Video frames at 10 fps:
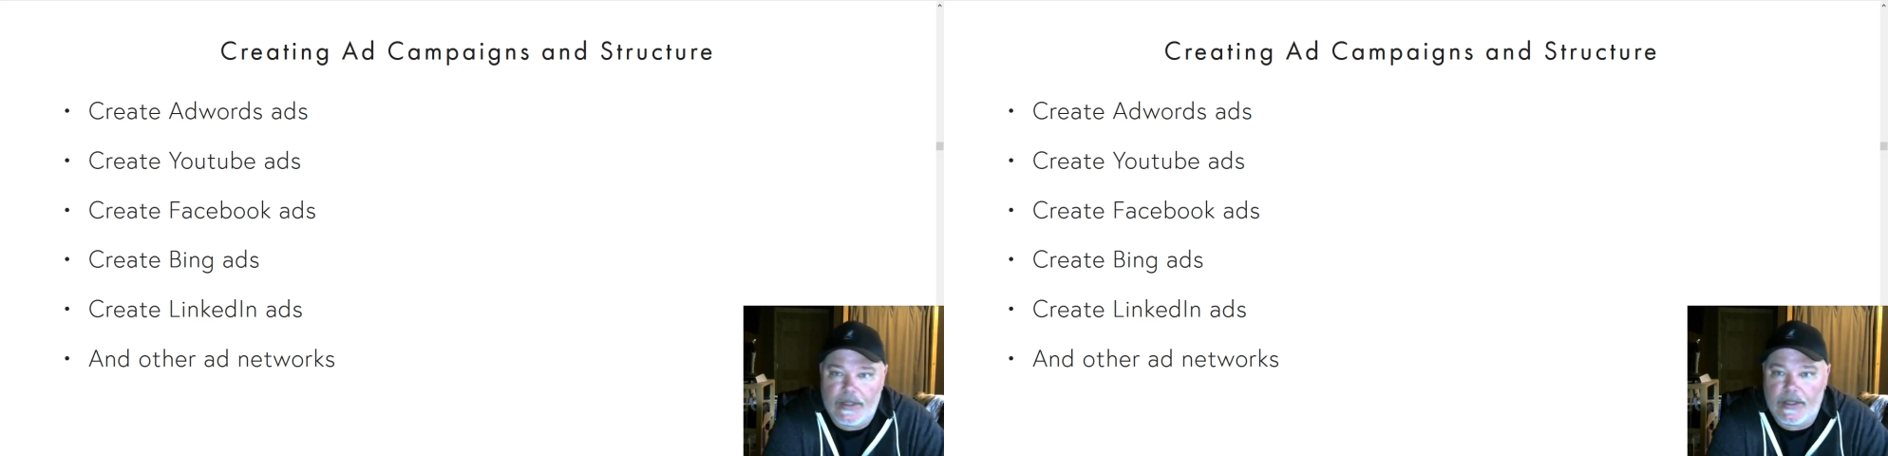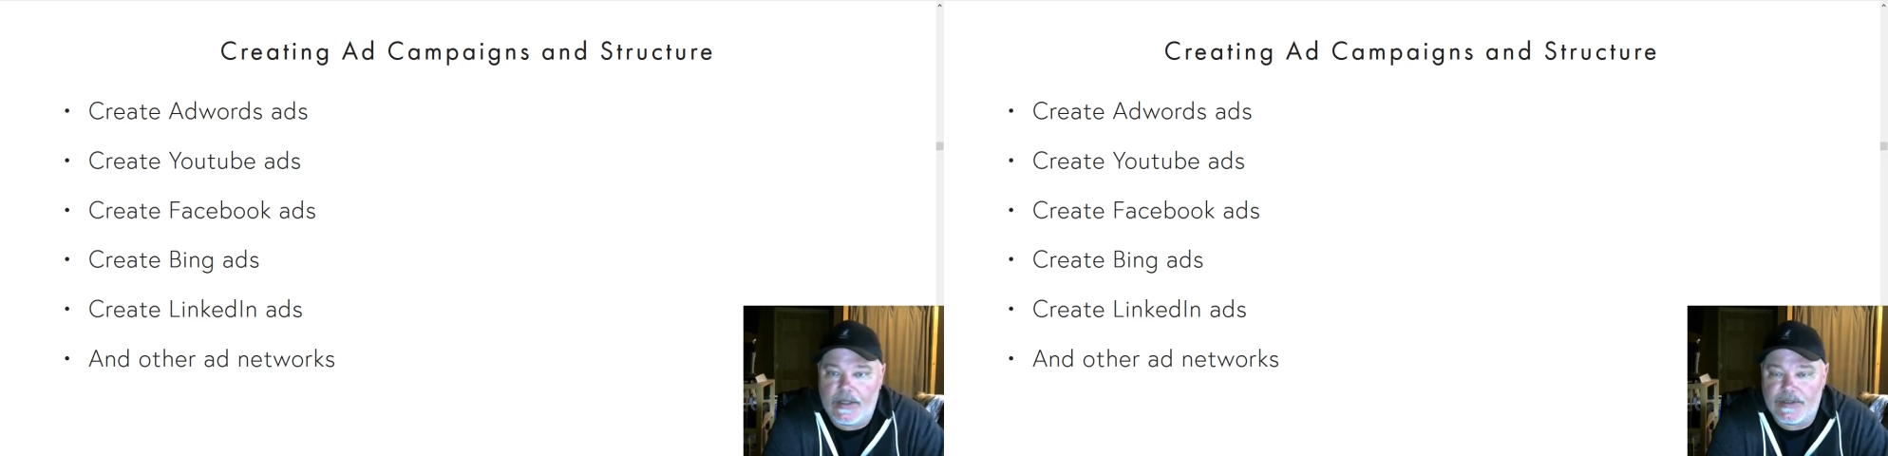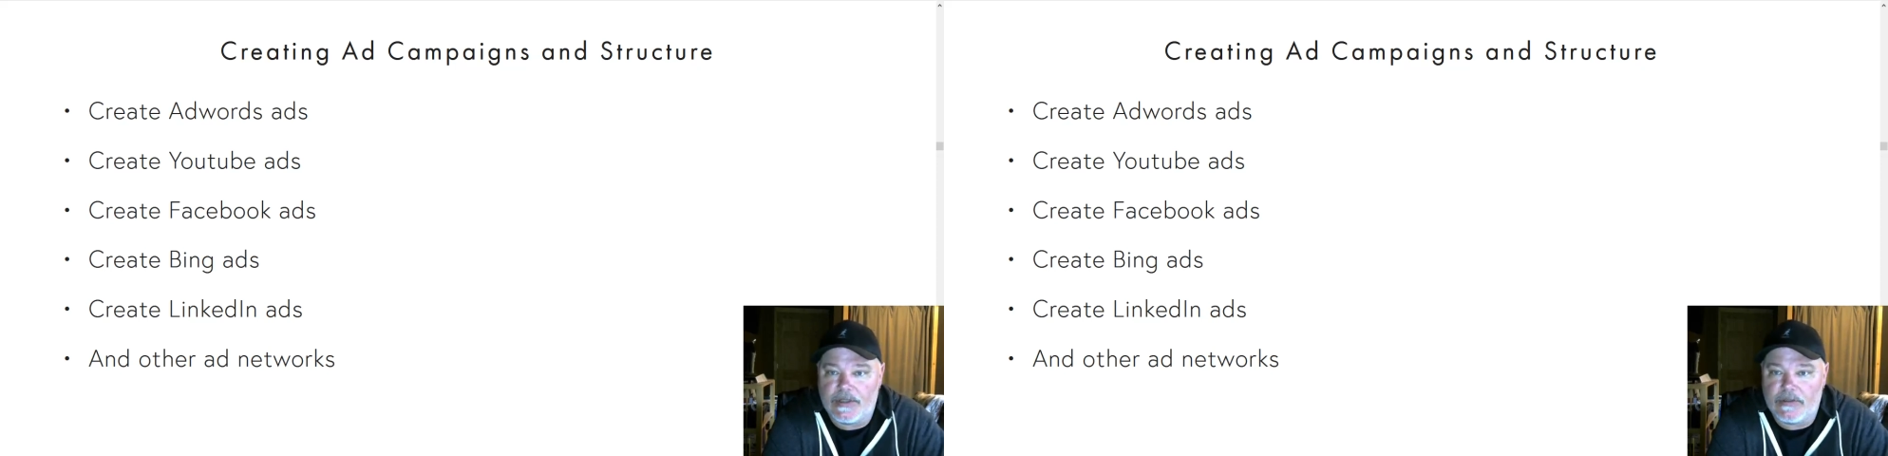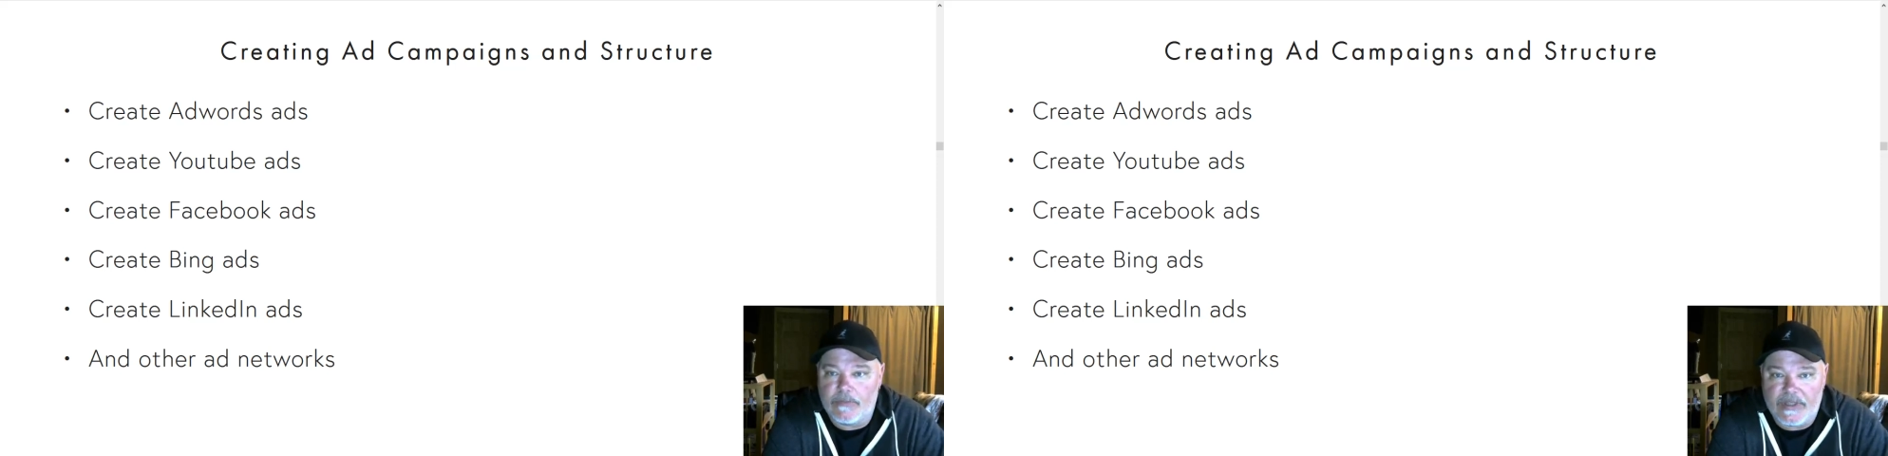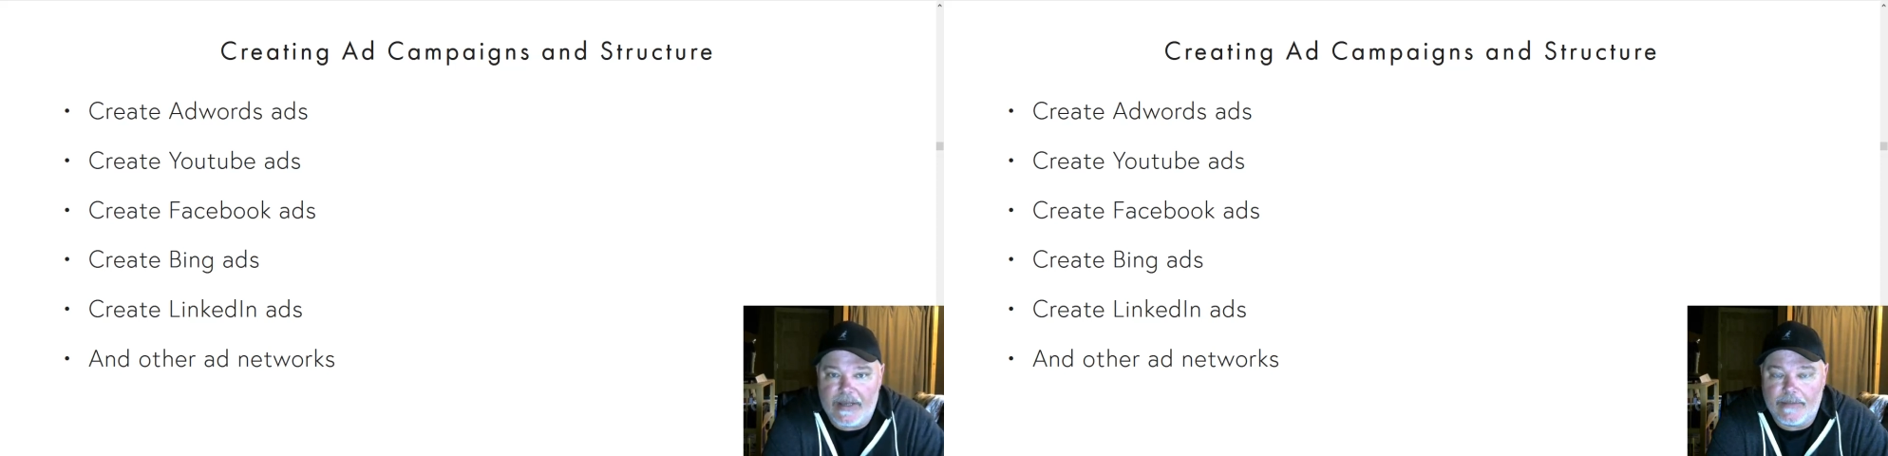he's going to
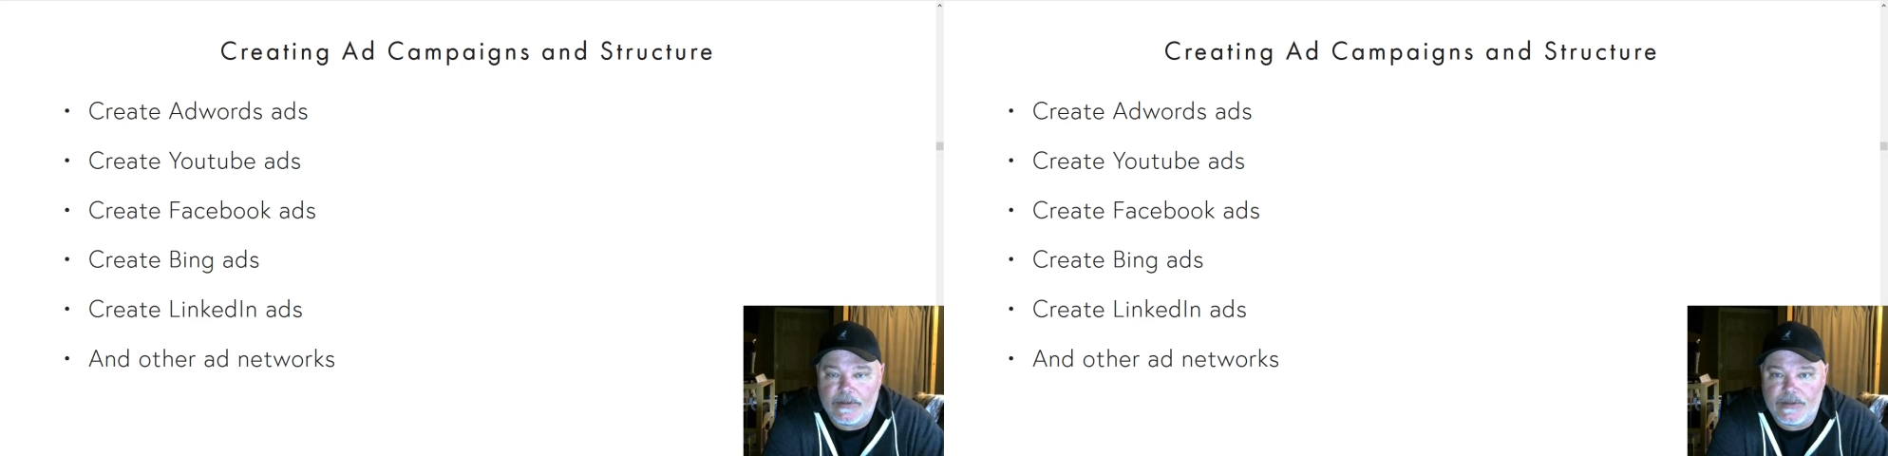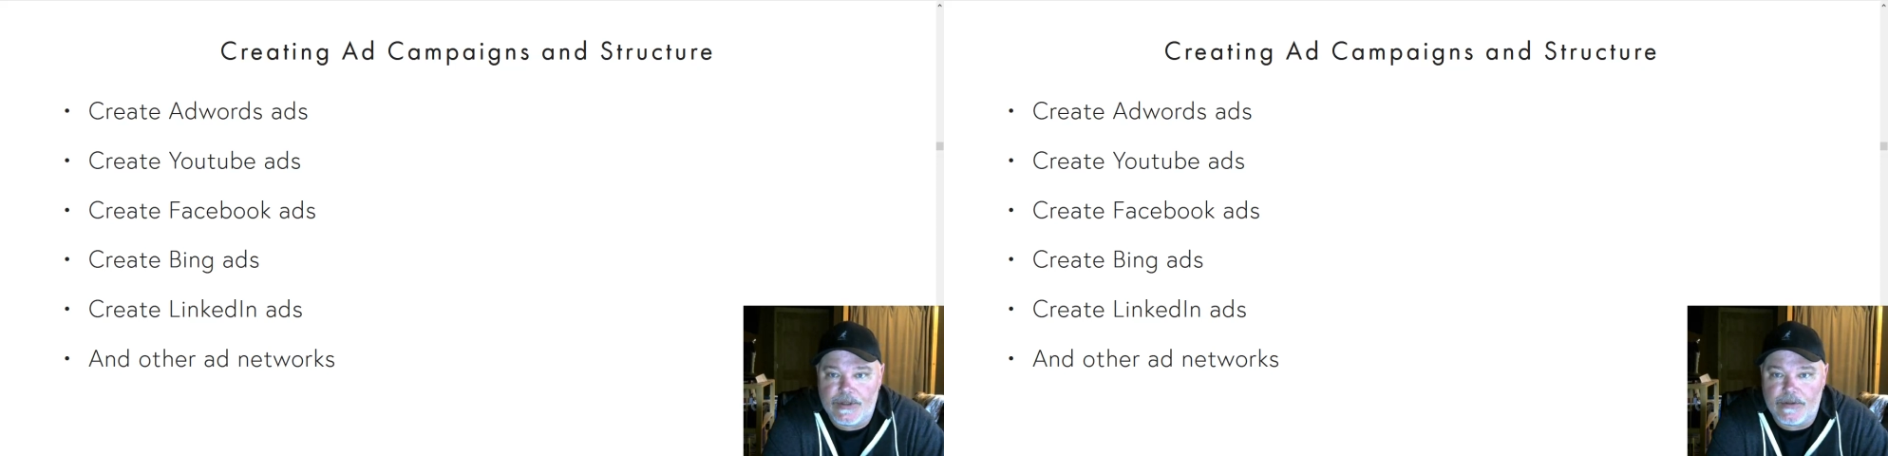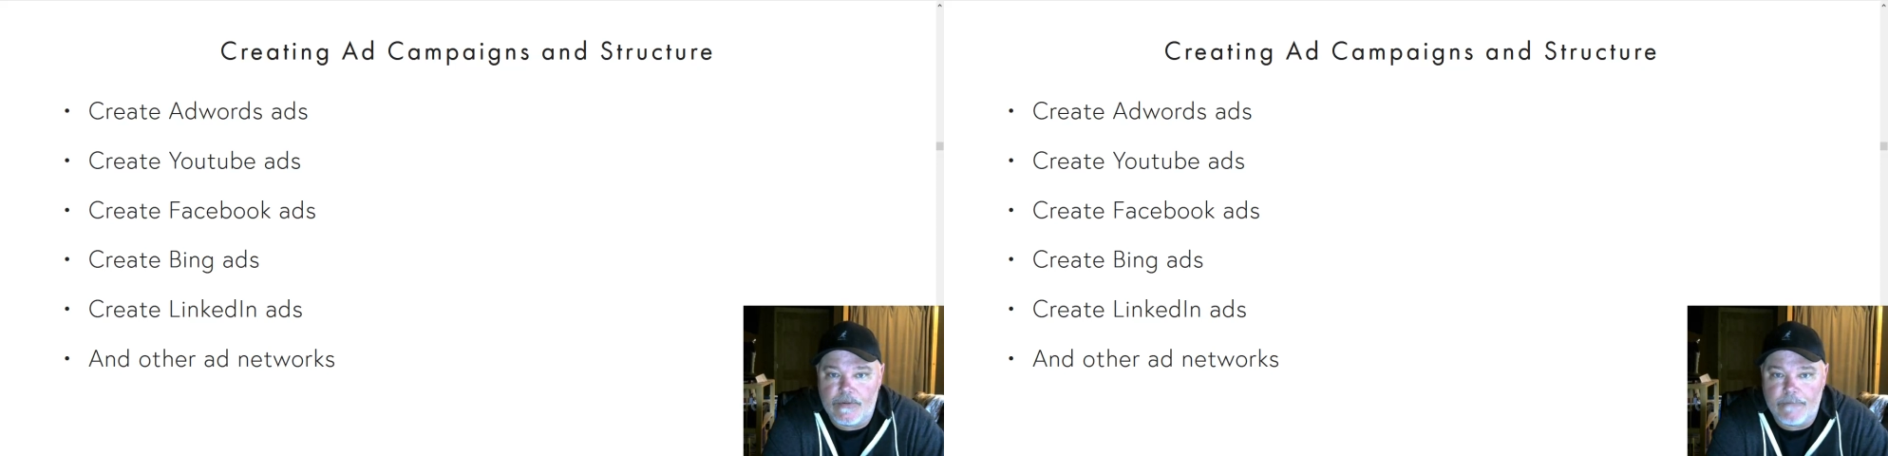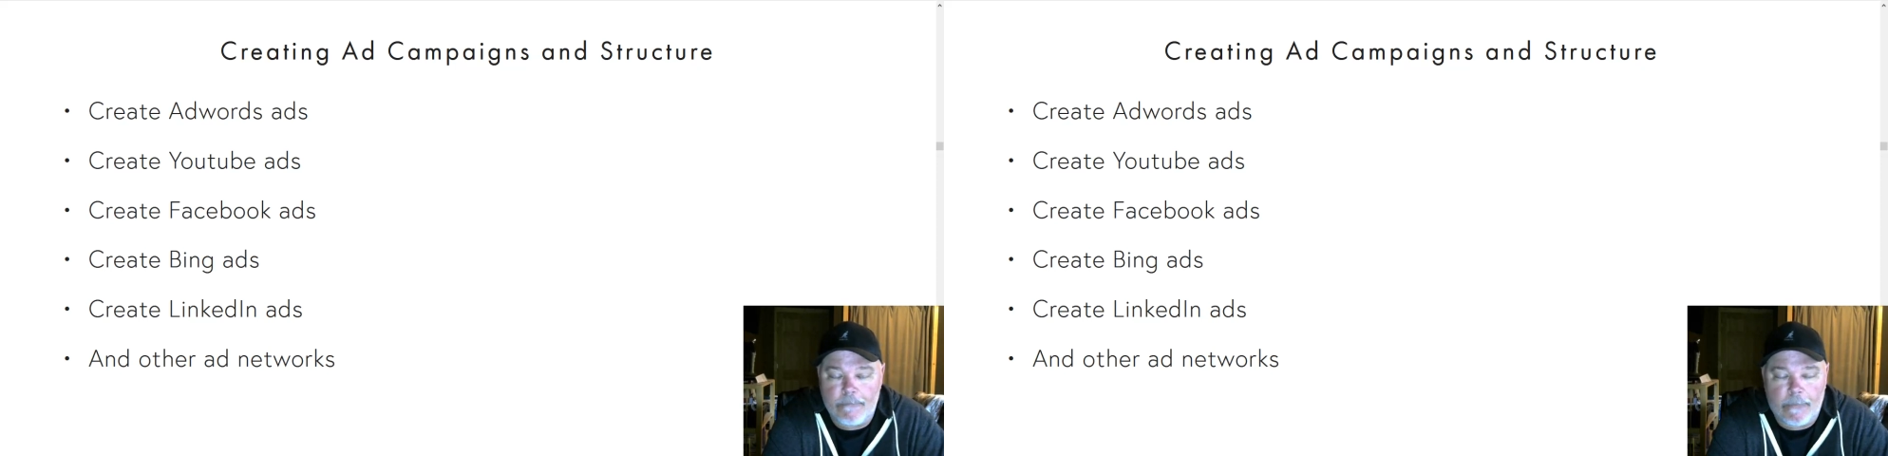be able to